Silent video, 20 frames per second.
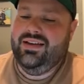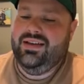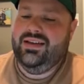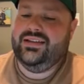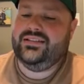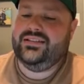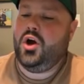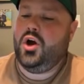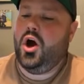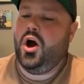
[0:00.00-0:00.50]

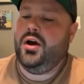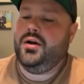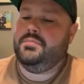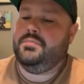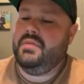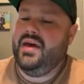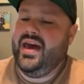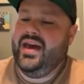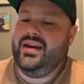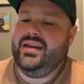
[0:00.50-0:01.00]
It's
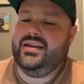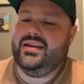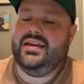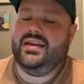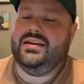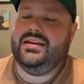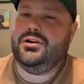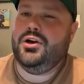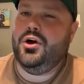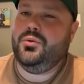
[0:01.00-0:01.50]
automatic,
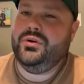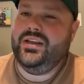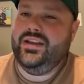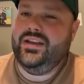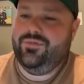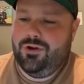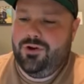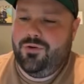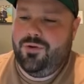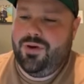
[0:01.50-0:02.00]
and no one
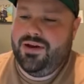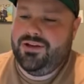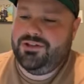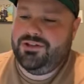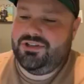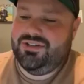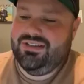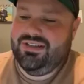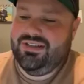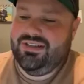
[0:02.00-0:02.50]
even
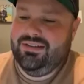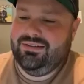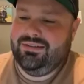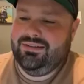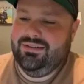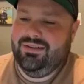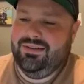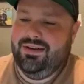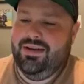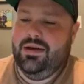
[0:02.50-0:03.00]
questions it,
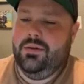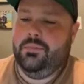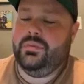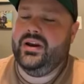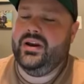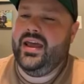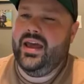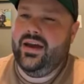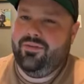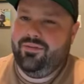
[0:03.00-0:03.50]

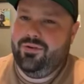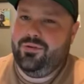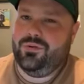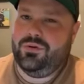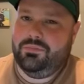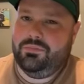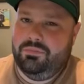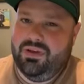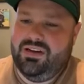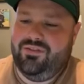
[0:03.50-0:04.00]
but
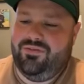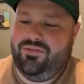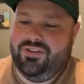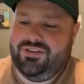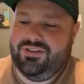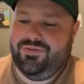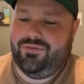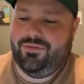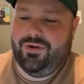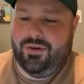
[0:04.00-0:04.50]
everyone
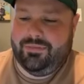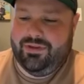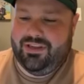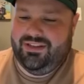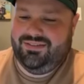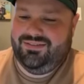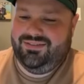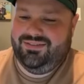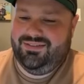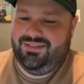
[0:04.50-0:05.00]
benefits from it,
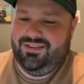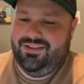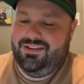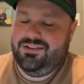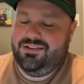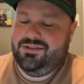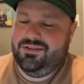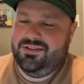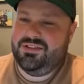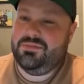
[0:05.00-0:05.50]

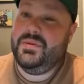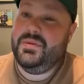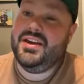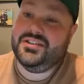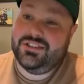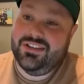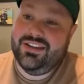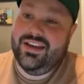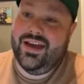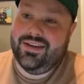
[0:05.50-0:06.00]

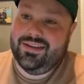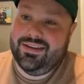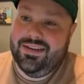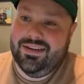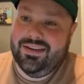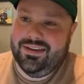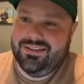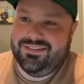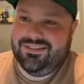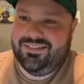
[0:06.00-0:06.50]
especially
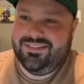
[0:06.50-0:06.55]
IKEA.